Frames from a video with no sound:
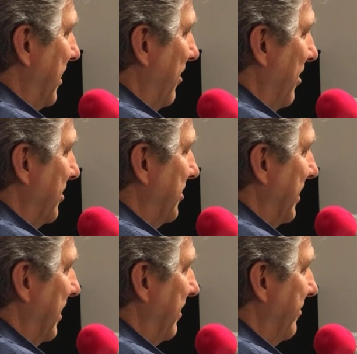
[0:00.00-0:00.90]
their hearts, and
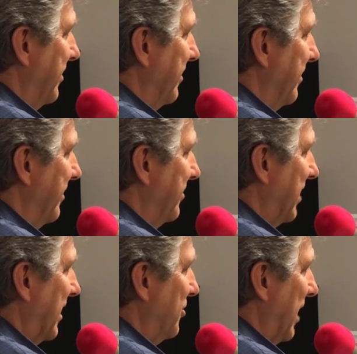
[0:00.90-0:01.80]
they love the
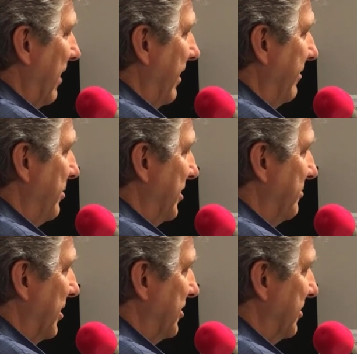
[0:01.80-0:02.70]
second child every bit
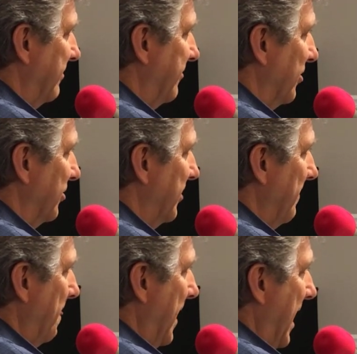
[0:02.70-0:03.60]
as much as the first.
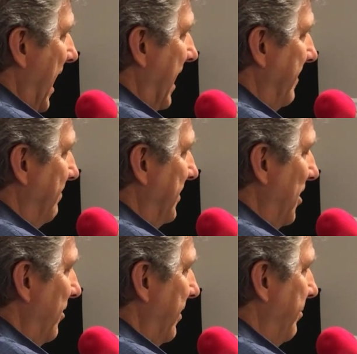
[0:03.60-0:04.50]
And
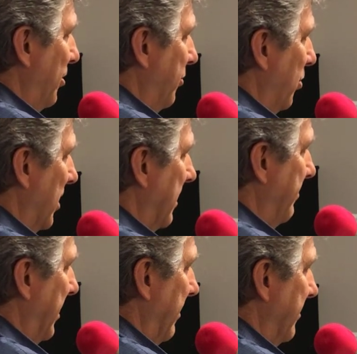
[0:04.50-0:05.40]
they're both
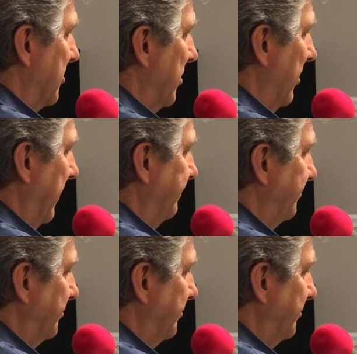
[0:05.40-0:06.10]
working parents, so they.